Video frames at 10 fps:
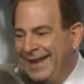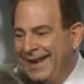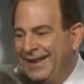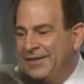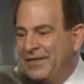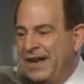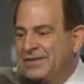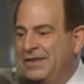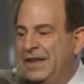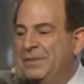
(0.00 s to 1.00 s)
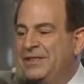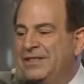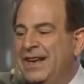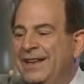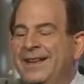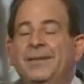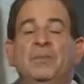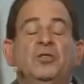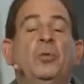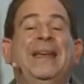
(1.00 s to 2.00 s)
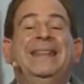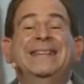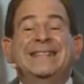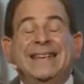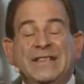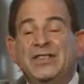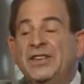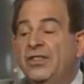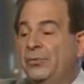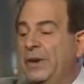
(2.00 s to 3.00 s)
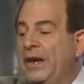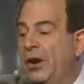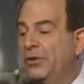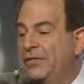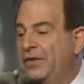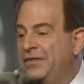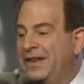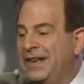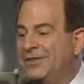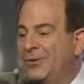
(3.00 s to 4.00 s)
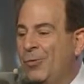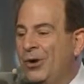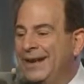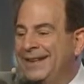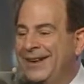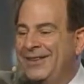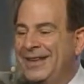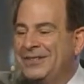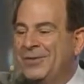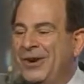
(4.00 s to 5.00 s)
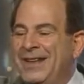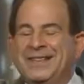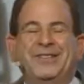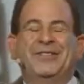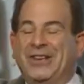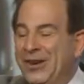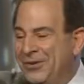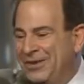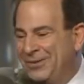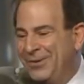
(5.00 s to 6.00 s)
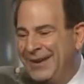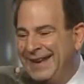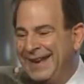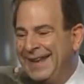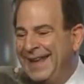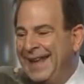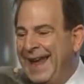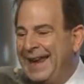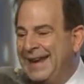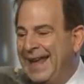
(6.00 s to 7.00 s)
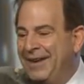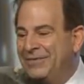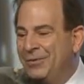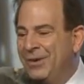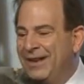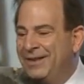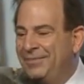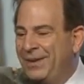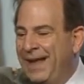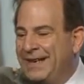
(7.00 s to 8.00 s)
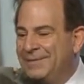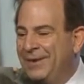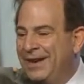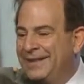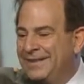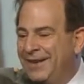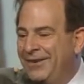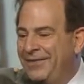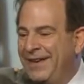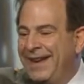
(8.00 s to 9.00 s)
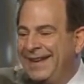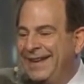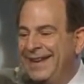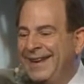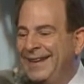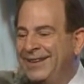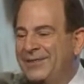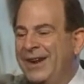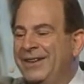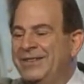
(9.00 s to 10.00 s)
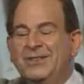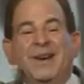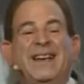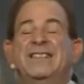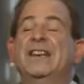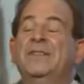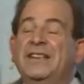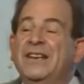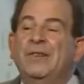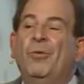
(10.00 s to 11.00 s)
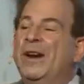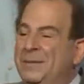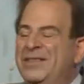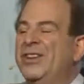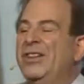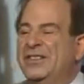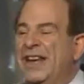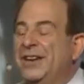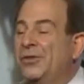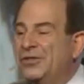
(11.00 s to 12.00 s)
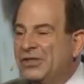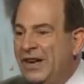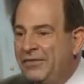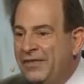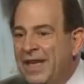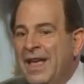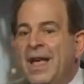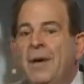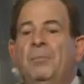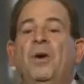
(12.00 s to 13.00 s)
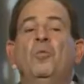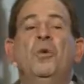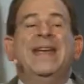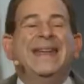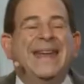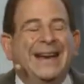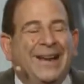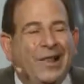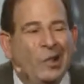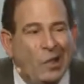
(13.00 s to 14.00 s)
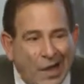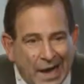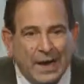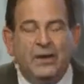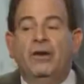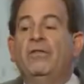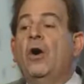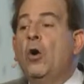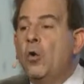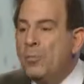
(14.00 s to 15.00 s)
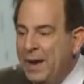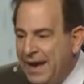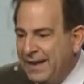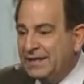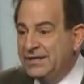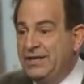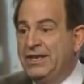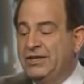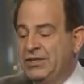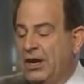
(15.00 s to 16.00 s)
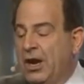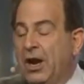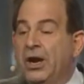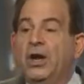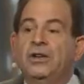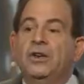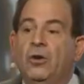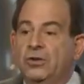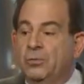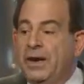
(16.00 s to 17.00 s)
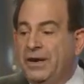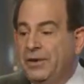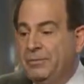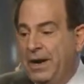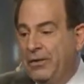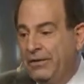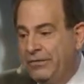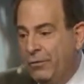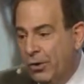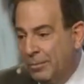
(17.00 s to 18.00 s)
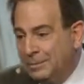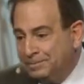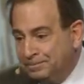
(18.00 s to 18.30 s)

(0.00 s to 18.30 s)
In the phospholipids, between the 6 and the 3, 115 to 1. In the cholesterol esters, 100 to 1. 8.5 to 1 in the plasma on esterified. In the triglycerides, 17 to 1. I mean, it's all technical stuff, but we need a lot of omega-6 unadulterated parent form.